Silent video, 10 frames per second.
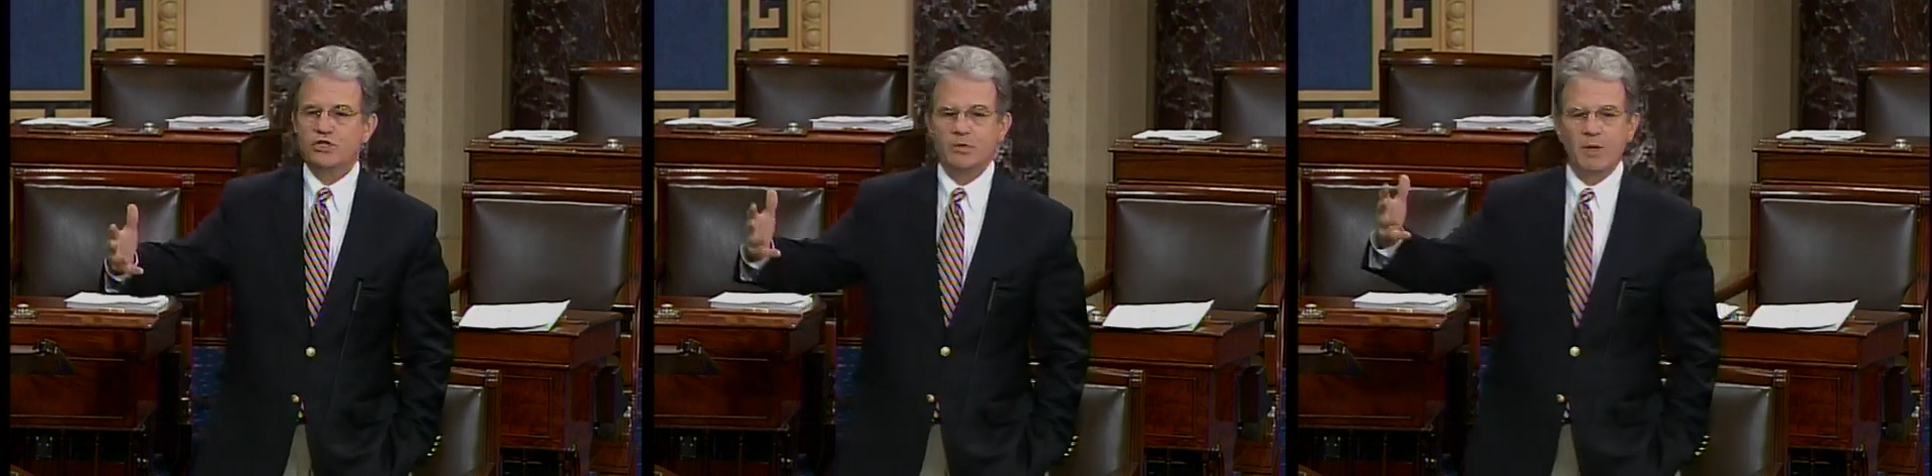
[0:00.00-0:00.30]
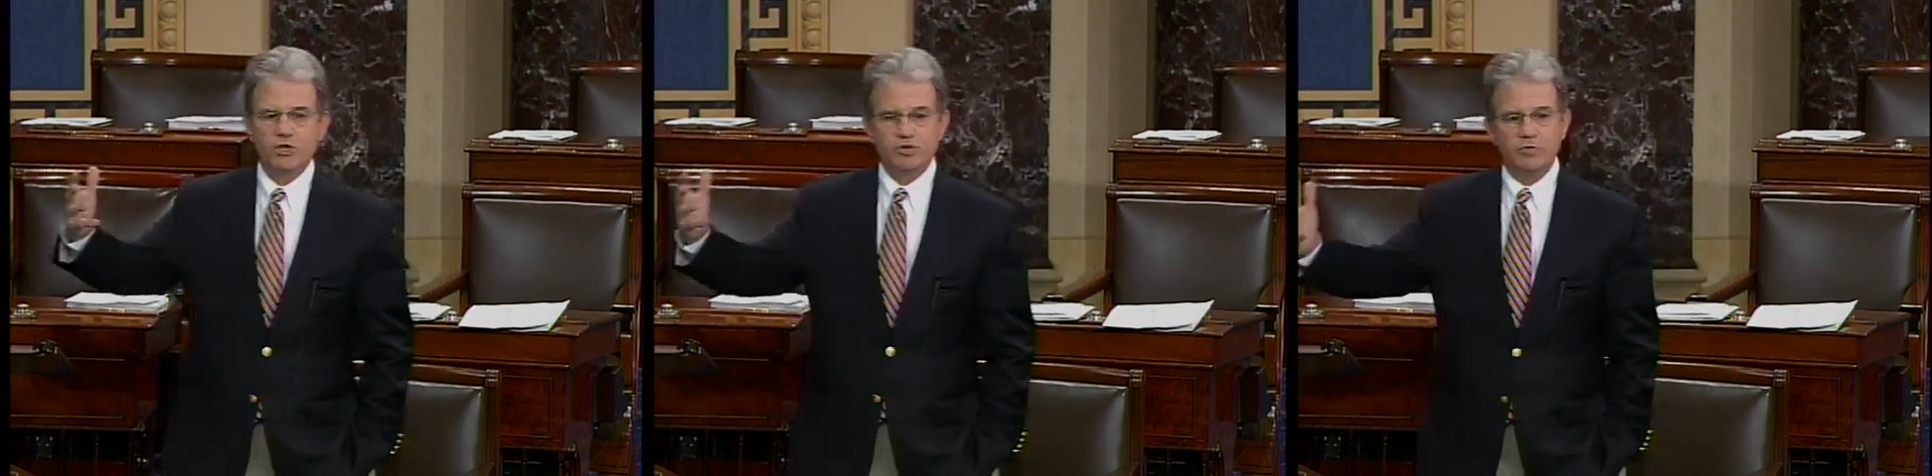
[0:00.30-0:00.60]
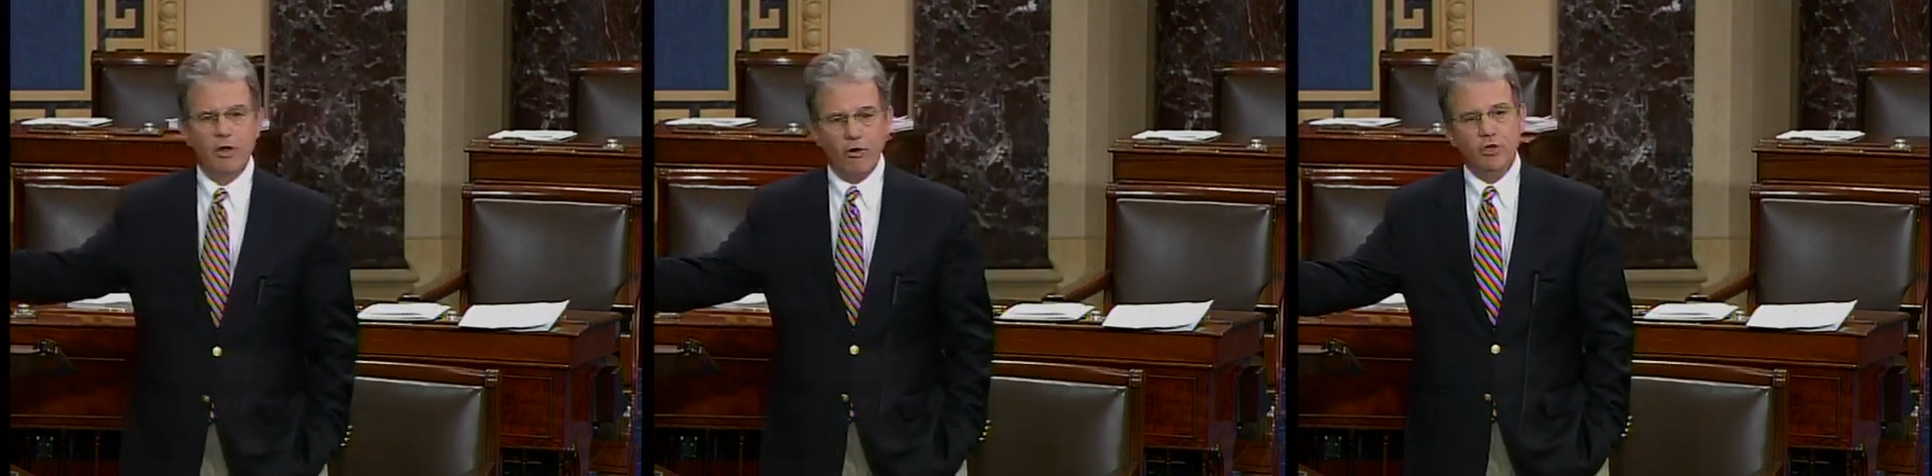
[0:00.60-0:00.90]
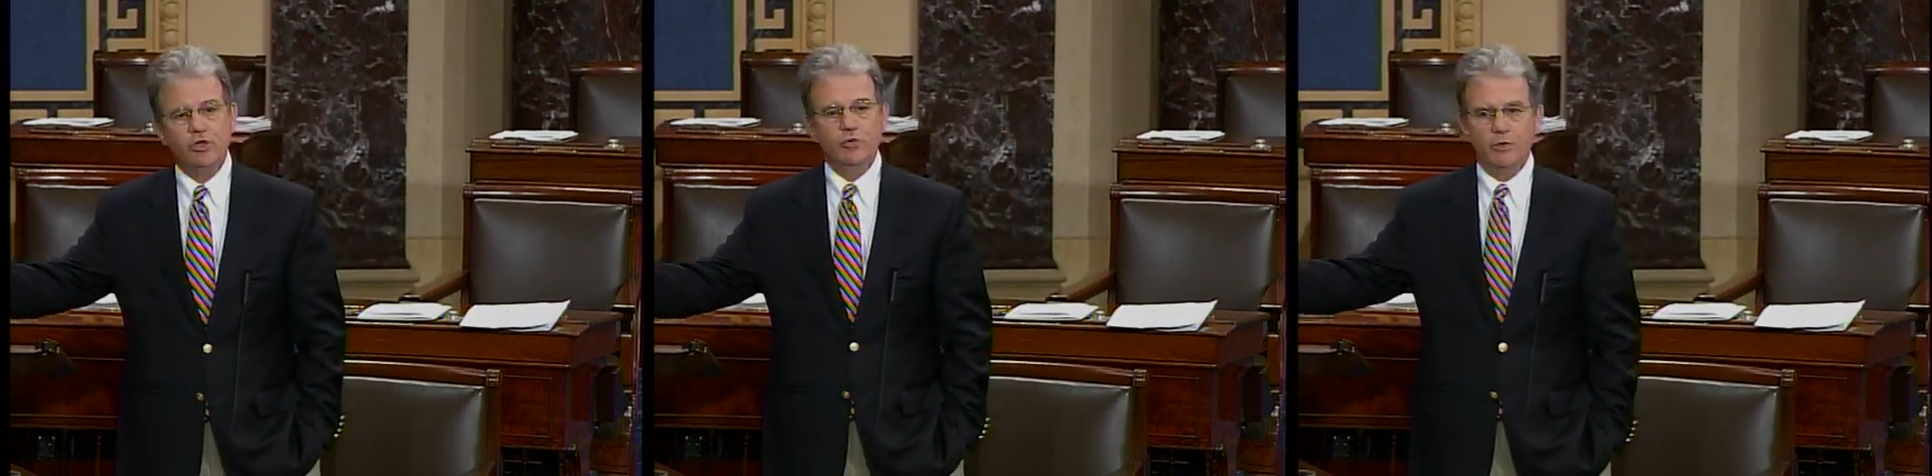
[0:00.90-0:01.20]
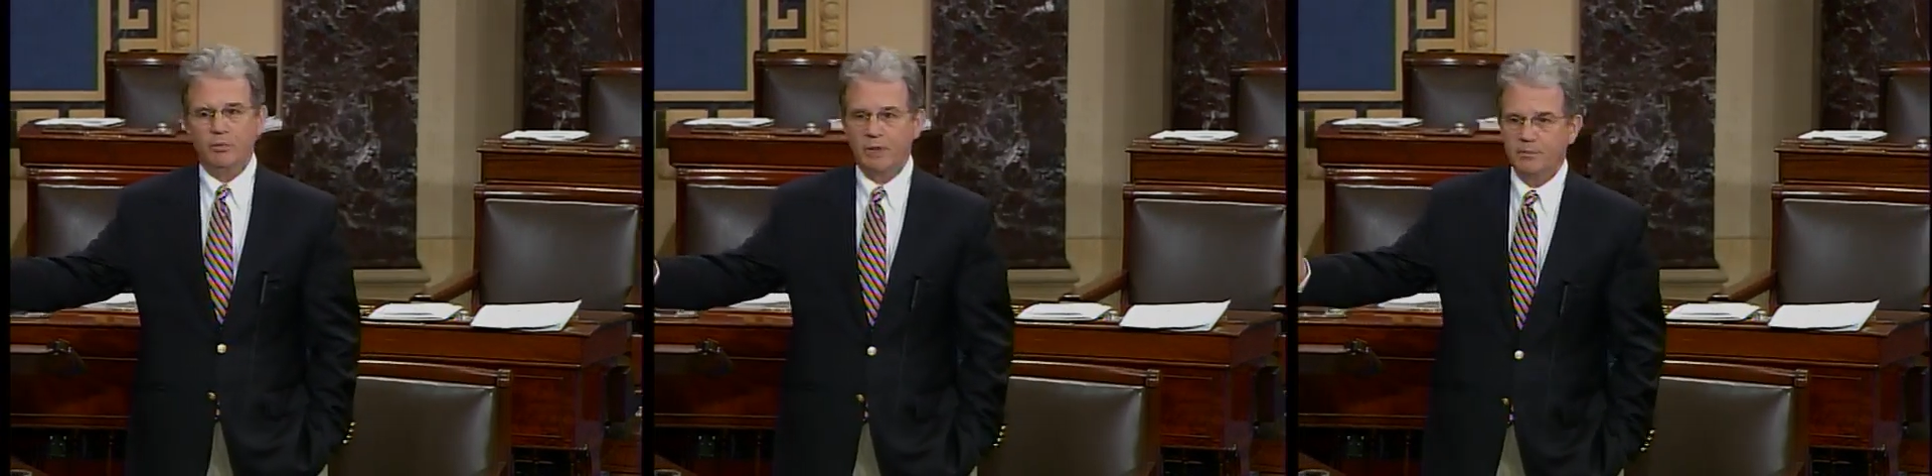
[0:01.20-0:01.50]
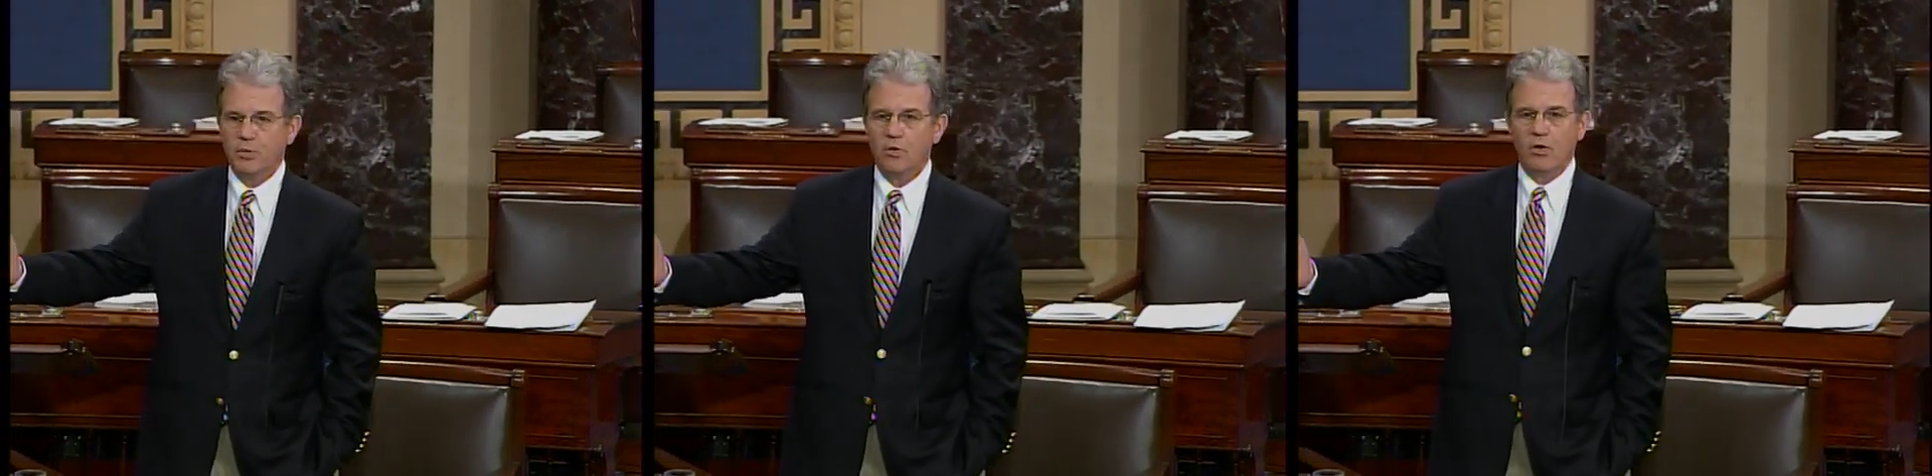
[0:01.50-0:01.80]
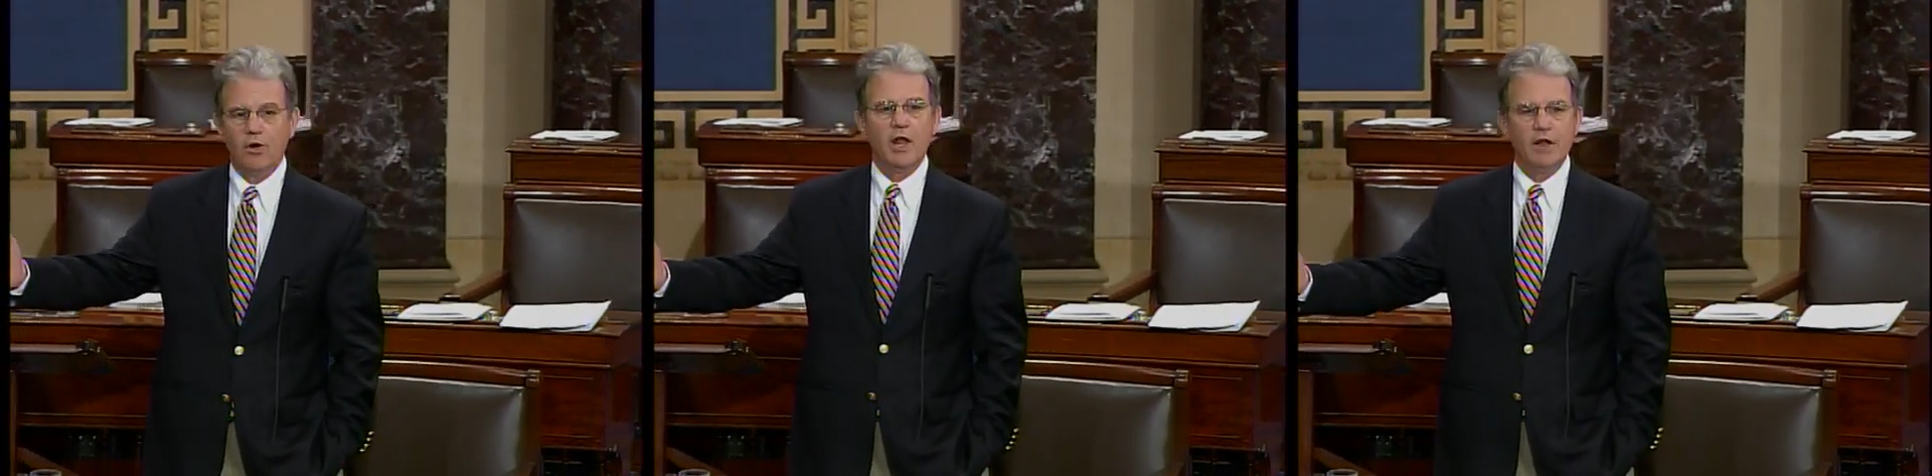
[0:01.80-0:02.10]
to make sure the Honduran people
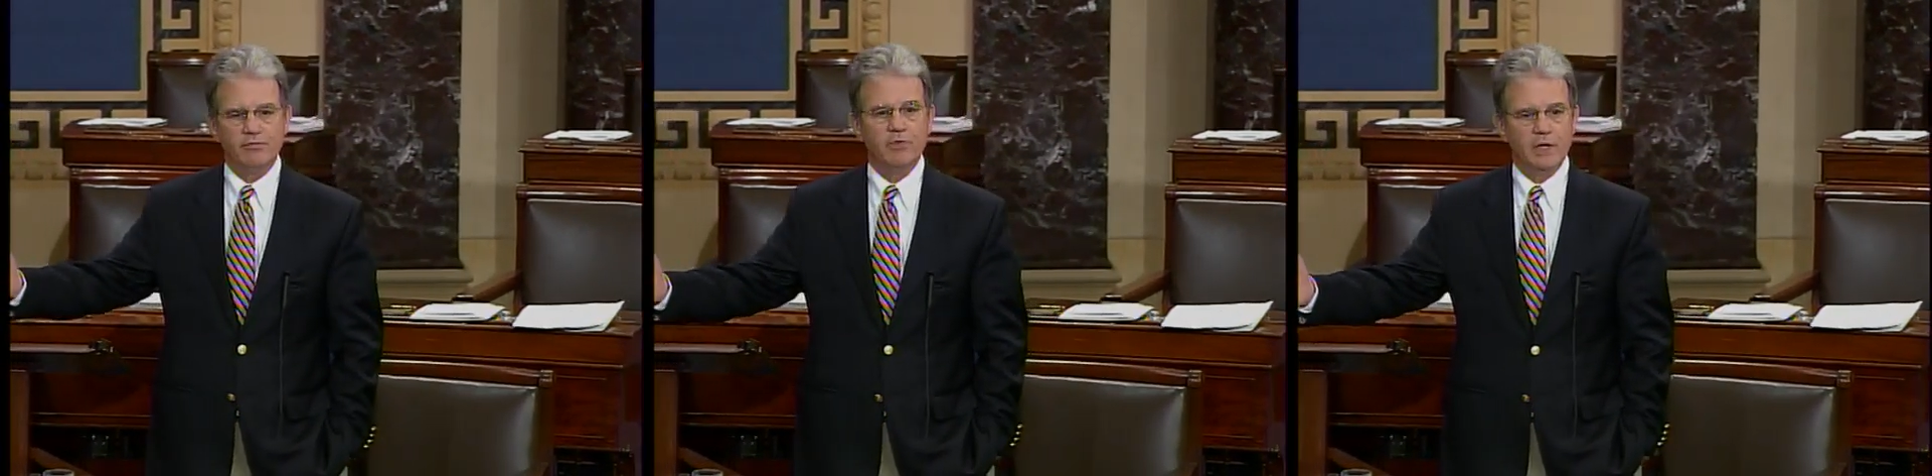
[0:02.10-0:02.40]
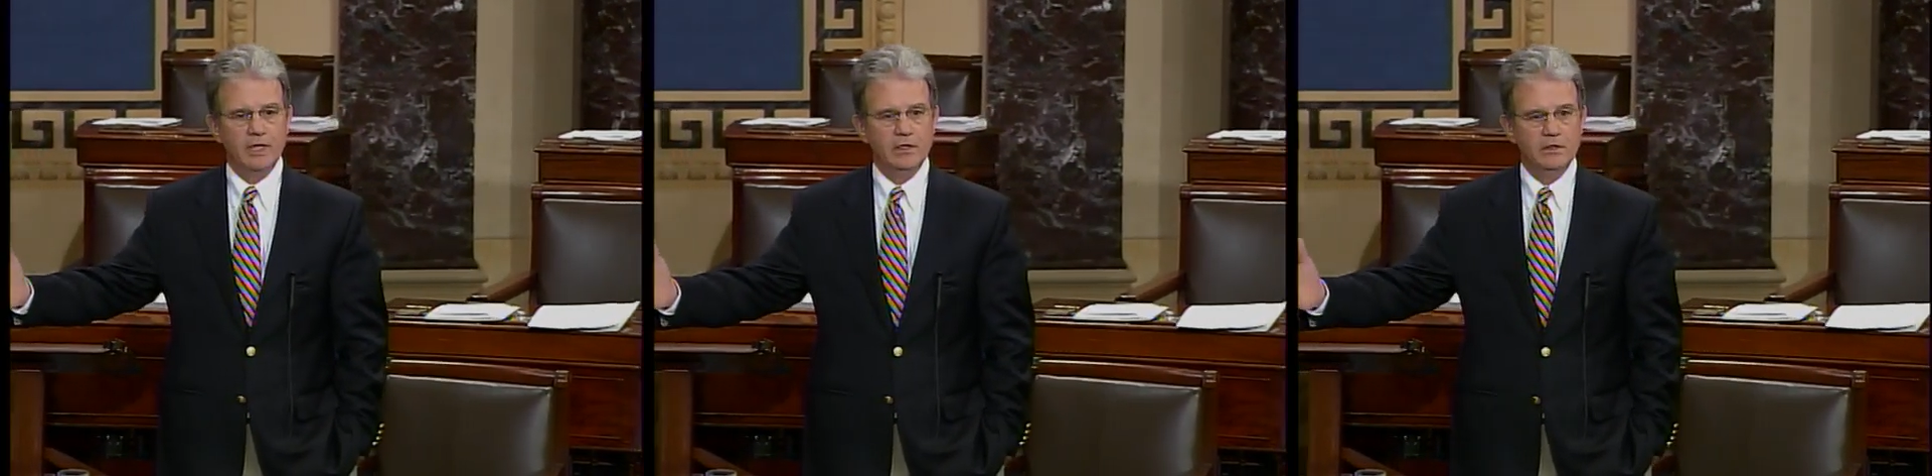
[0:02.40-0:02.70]
are not free,